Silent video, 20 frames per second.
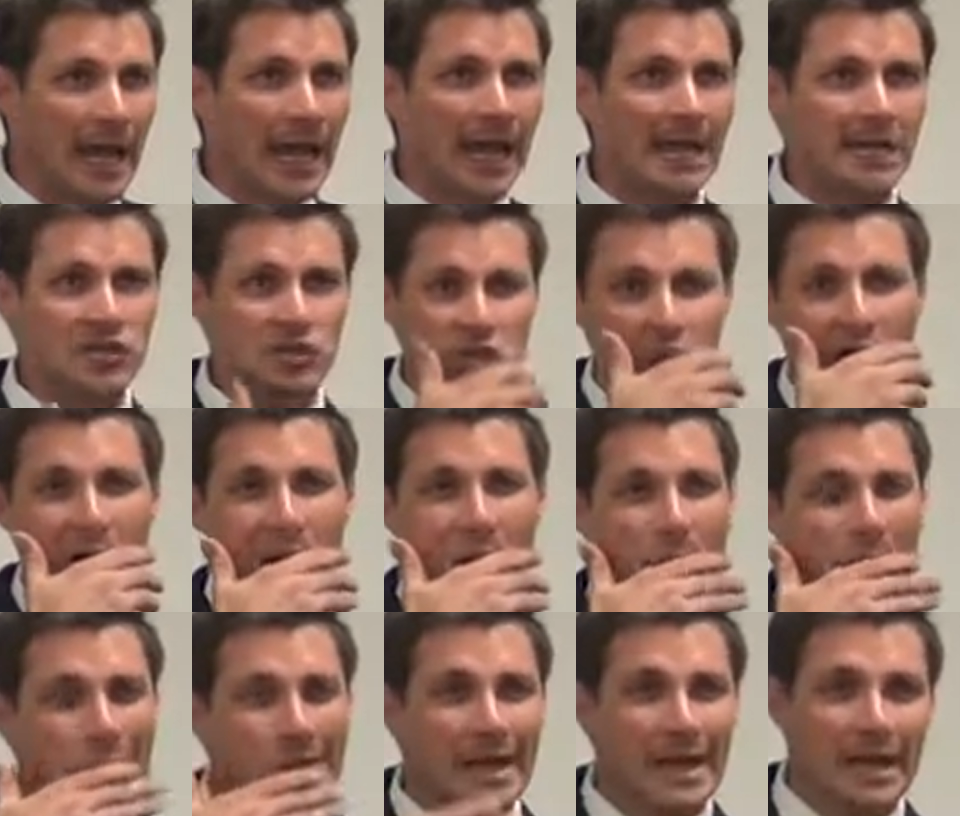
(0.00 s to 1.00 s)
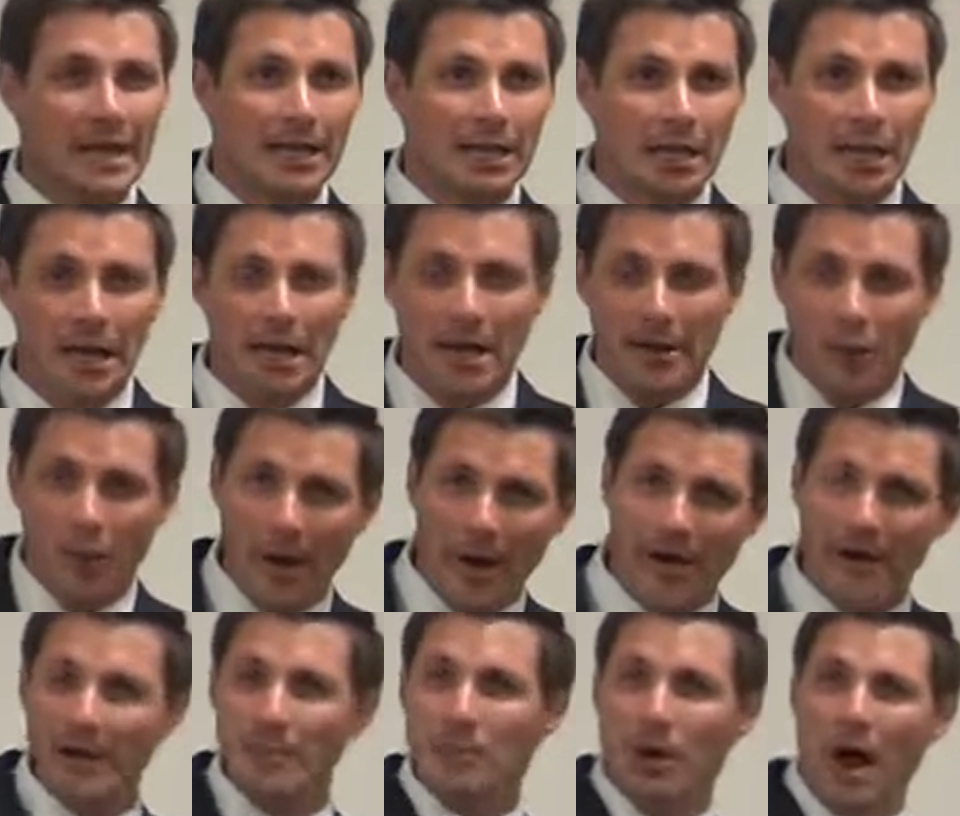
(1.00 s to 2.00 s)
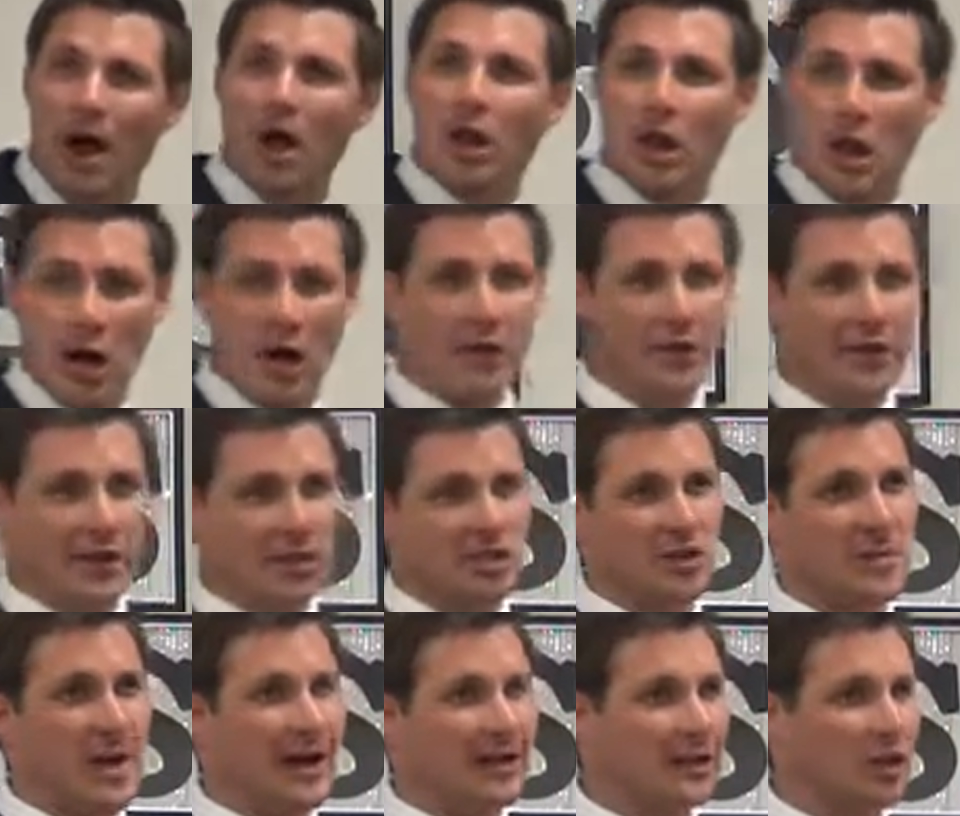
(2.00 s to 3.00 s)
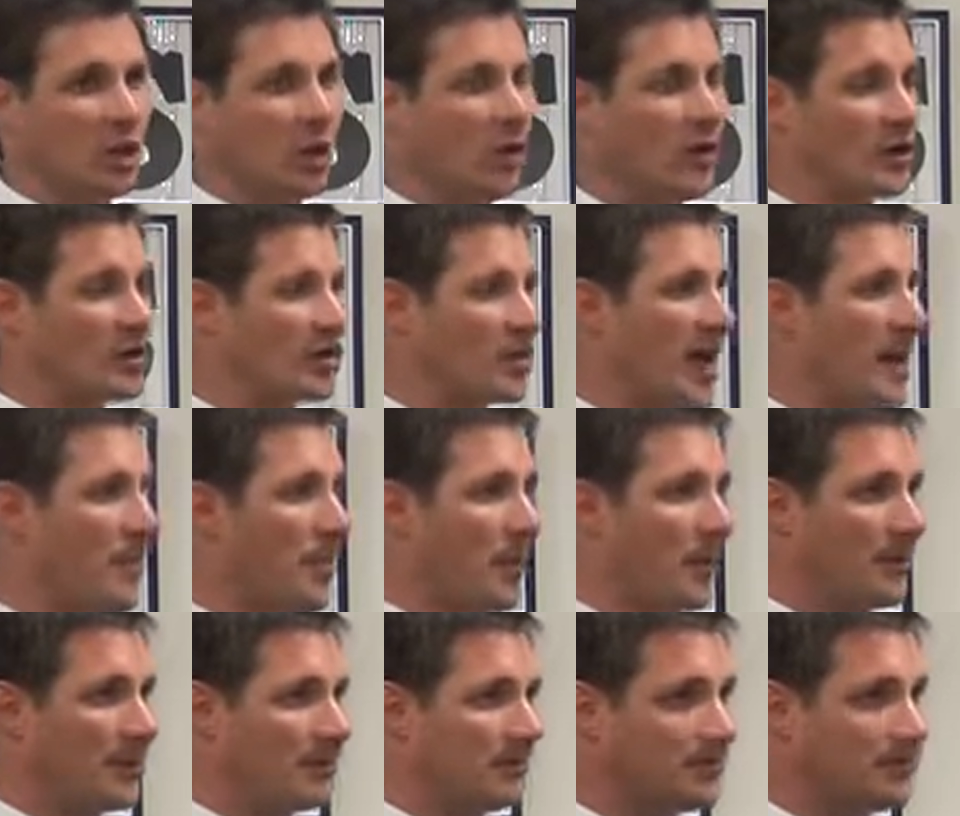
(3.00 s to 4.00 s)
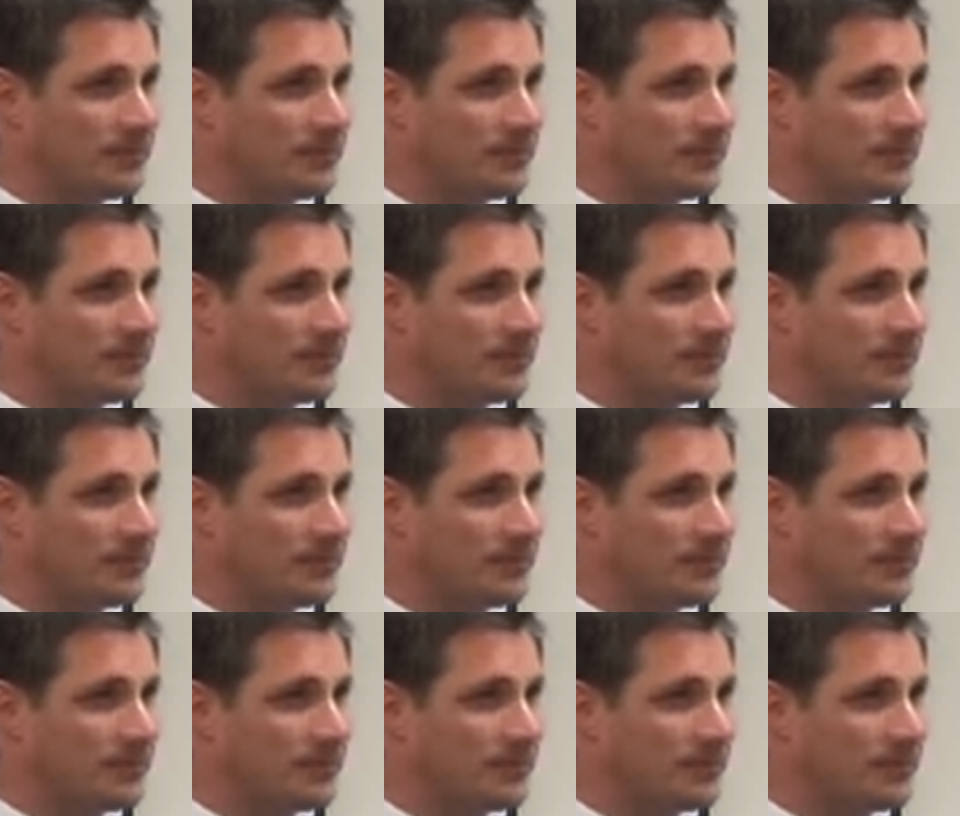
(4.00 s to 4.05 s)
And so, where did Paul learn this about the Lord's Supper?